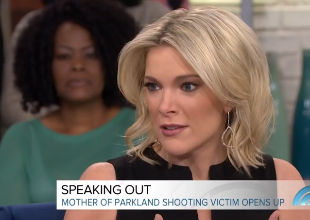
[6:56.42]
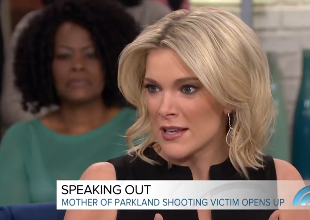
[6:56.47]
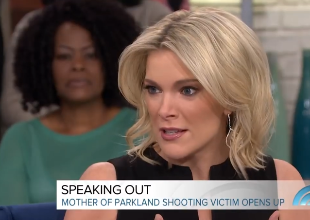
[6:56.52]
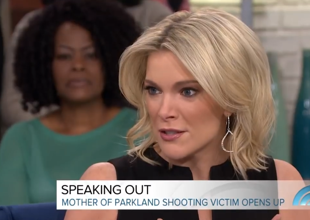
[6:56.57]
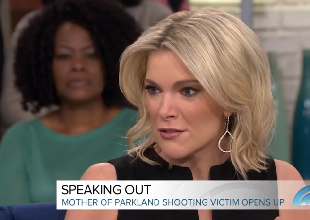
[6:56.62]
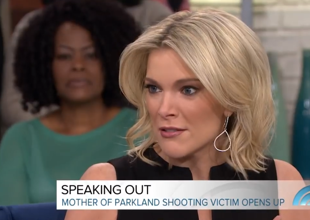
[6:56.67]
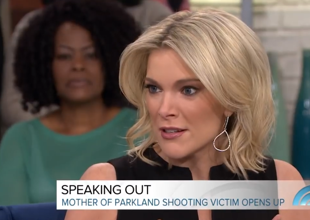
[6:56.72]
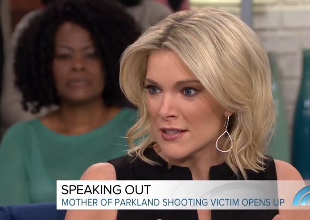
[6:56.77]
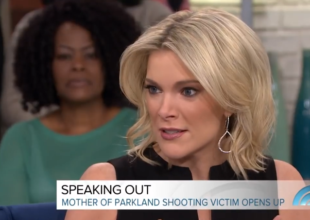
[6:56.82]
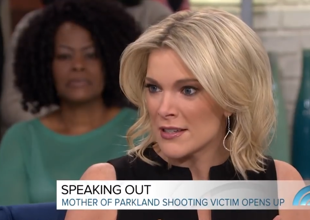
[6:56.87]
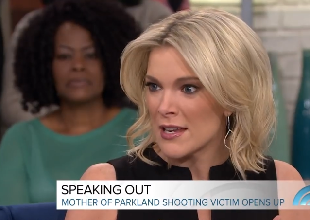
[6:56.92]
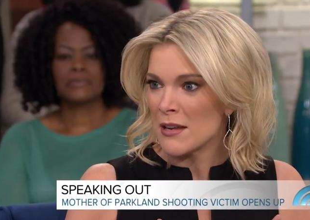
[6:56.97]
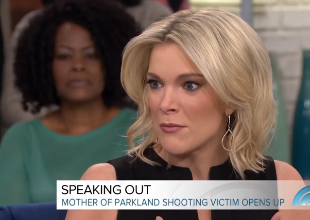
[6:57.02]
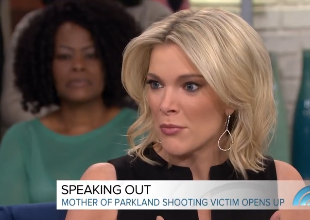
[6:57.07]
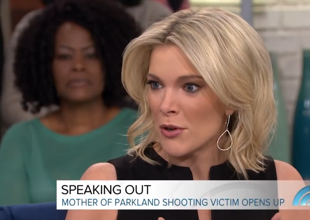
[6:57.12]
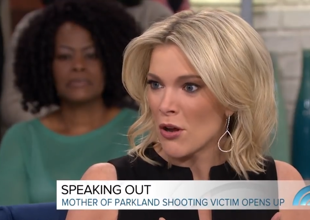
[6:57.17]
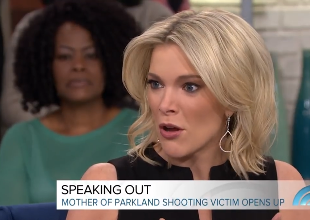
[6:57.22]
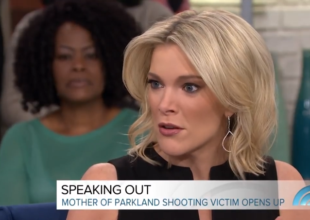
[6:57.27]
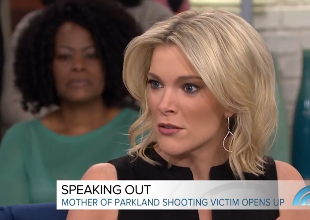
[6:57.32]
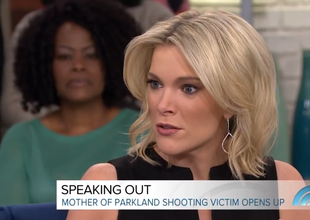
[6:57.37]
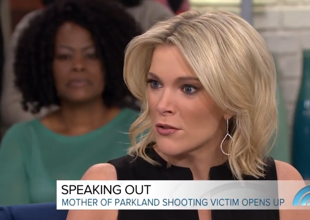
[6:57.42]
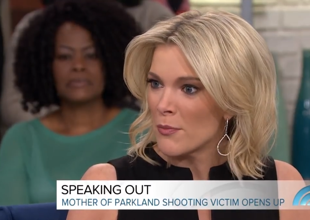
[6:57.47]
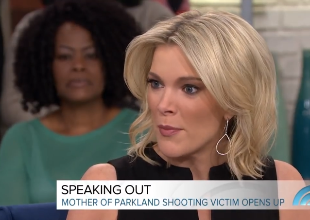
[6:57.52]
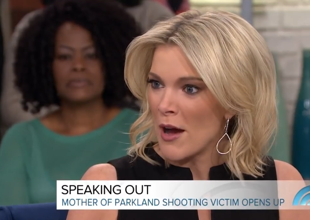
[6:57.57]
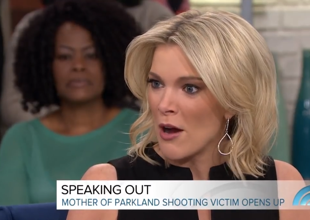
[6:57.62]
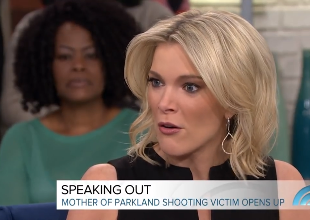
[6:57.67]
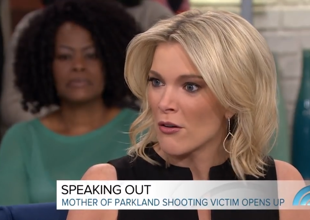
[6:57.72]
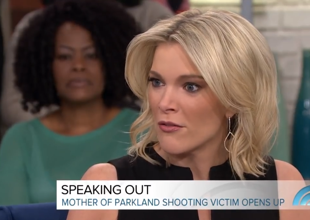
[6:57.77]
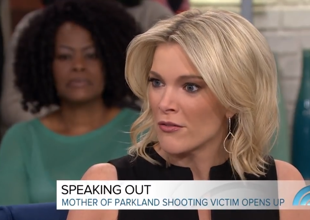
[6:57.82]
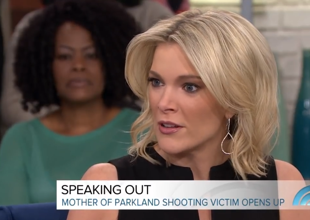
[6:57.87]
Speaker 1: lesser extent, but also
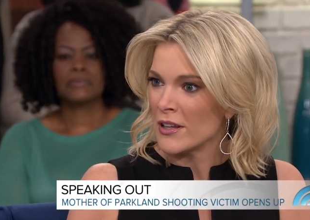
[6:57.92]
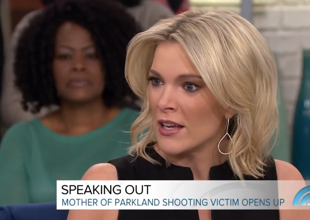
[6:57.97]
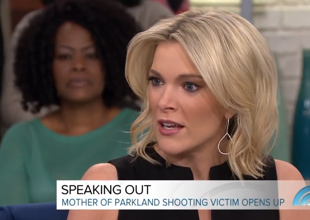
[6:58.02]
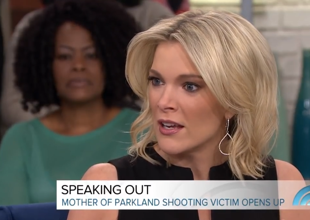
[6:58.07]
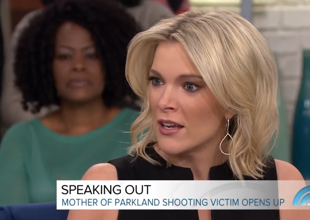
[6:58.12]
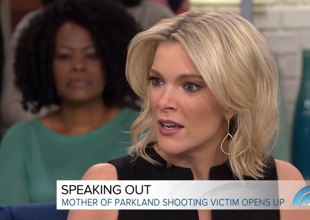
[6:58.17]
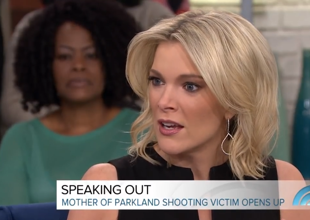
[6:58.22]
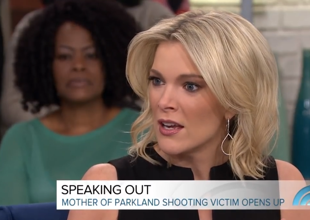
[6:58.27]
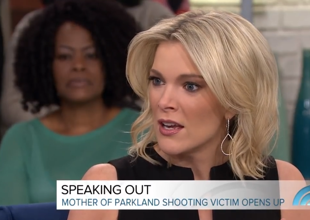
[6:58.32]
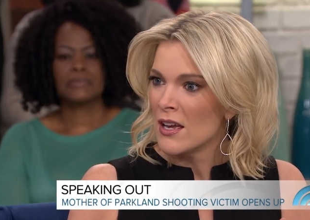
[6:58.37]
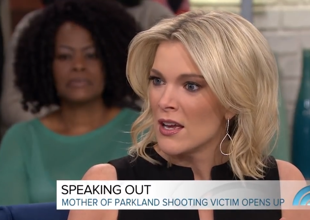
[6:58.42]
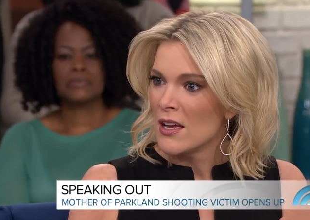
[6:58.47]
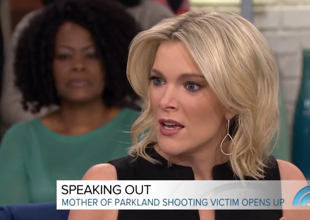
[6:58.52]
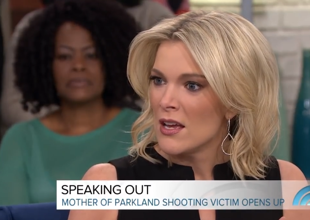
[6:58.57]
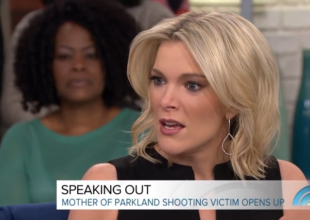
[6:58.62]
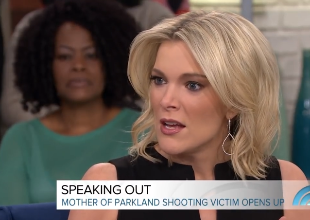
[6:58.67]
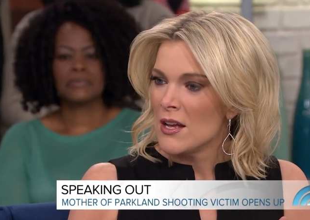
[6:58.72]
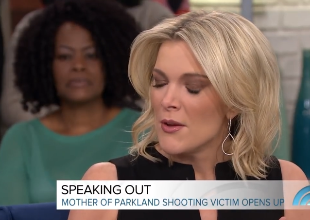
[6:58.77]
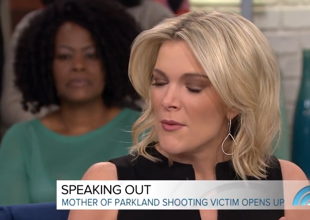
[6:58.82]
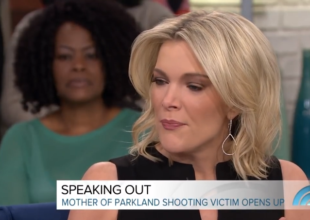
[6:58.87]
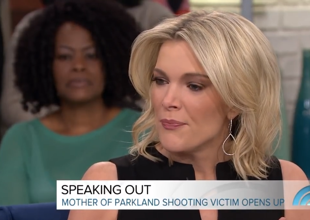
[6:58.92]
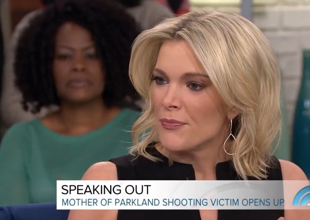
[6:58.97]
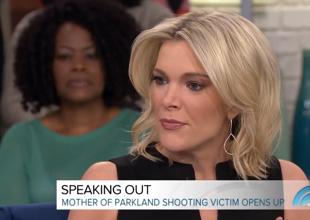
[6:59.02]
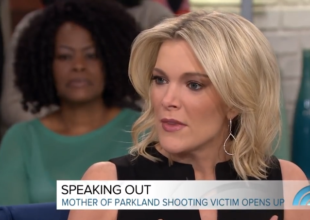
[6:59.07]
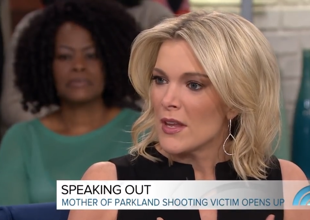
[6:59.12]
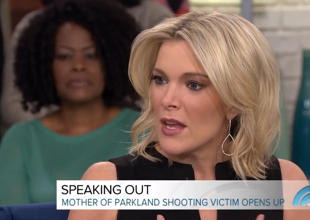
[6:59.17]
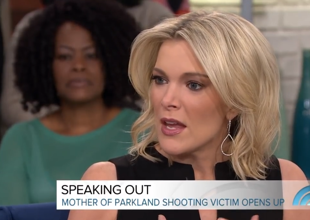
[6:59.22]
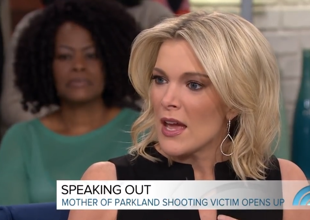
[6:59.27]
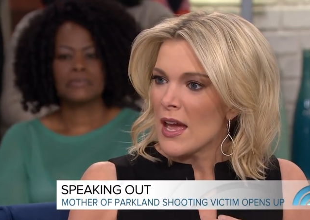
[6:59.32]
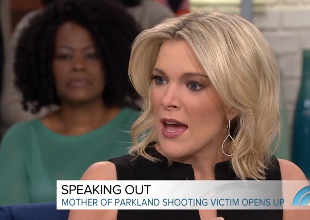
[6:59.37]
powerfully.
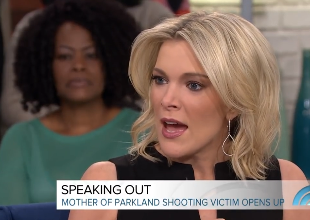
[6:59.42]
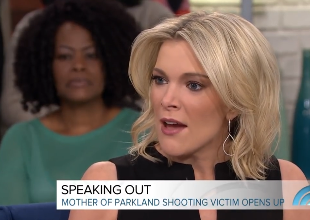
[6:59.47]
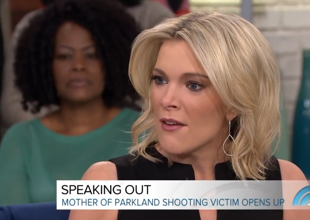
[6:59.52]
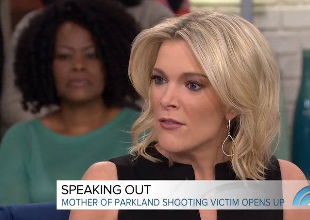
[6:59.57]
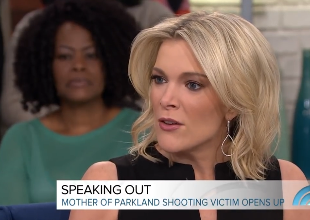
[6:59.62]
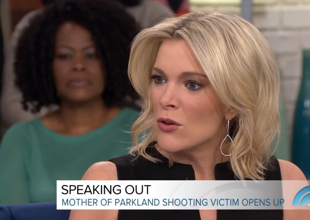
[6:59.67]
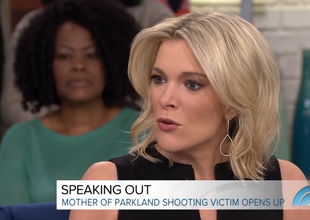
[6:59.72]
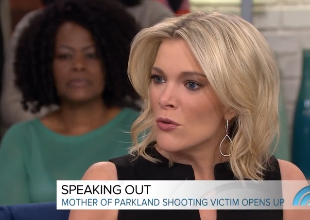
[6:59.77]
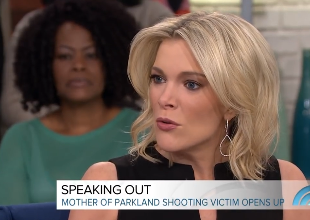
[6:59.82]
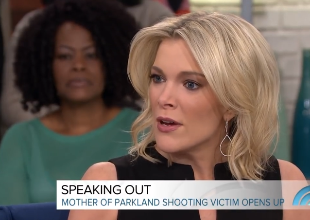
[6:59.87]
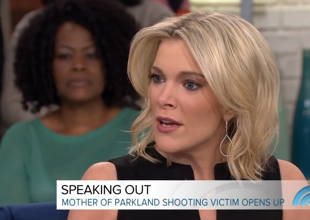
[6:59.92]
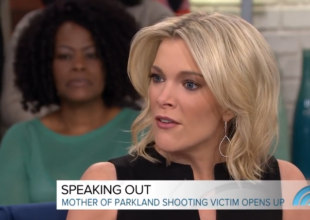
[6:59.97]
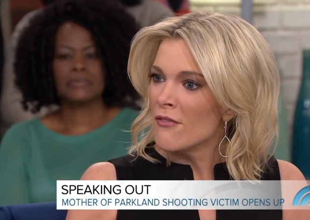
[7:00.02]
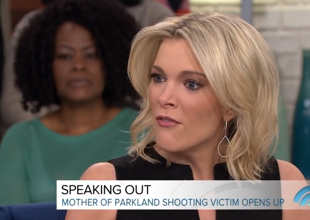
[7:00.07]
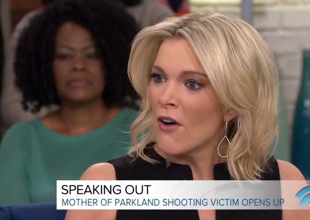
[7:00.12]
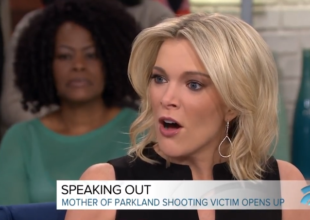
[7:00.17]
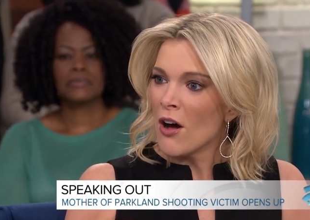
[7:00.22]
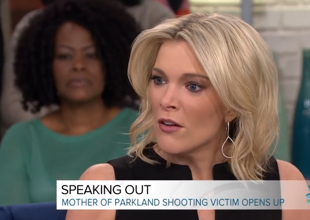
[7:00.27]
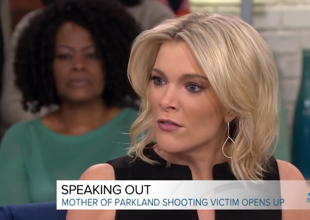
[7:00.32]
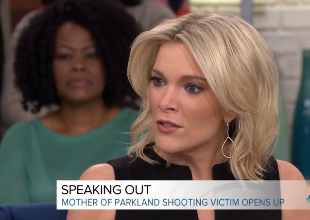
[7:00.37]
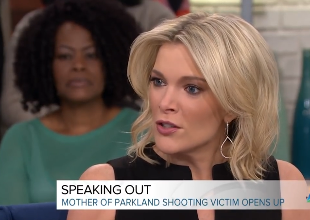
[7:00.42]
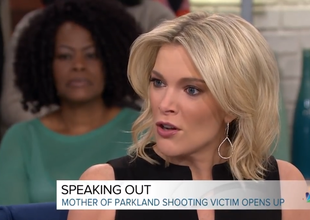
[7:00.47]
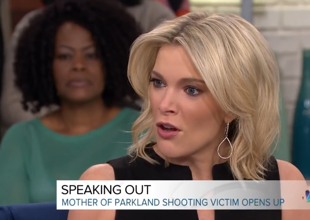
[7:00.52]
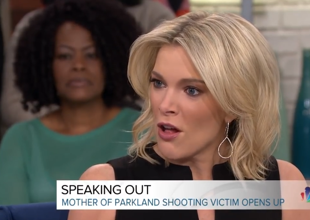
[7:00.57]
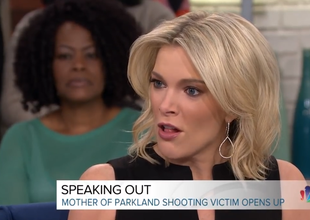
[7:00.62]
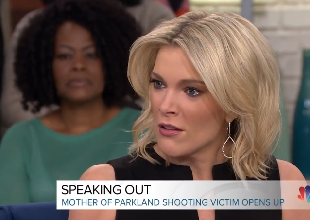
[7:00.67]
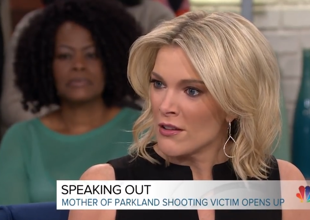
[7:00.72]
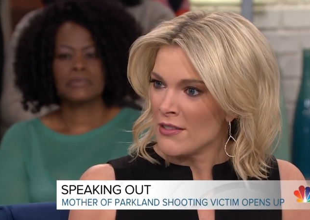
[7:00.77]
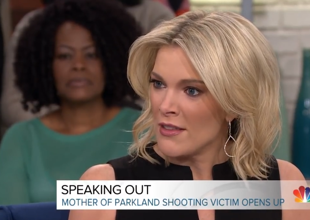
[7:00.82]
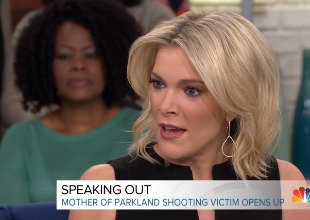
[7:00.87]
Have you evolved at
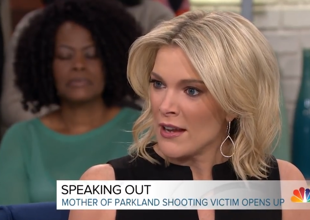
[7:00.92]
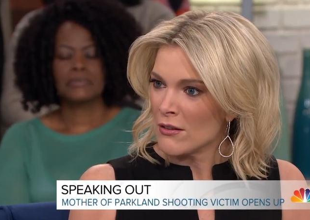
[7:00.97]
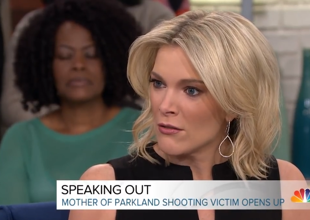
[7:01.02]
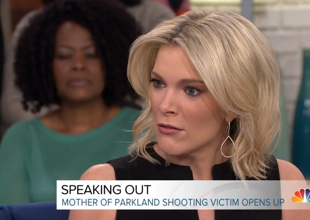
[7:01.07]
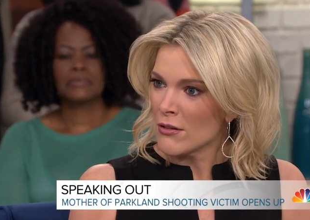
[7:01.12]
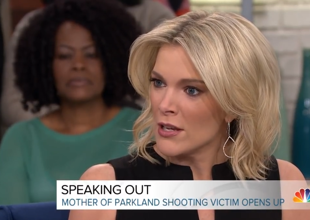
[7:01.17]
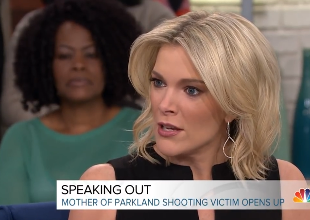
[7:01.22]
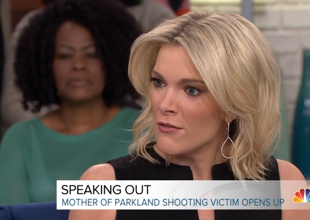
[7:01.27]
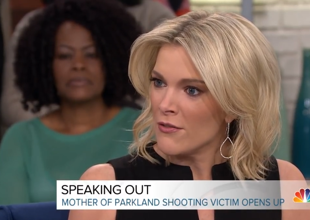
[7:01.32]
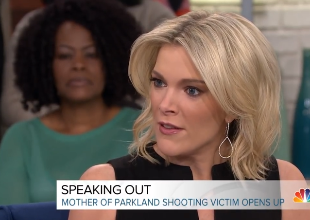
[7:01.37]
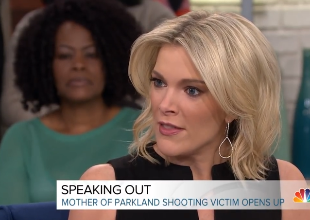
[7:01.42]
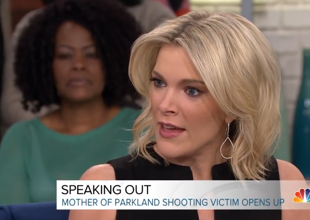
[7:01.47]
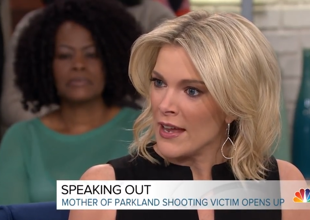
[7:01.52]
all in that grief and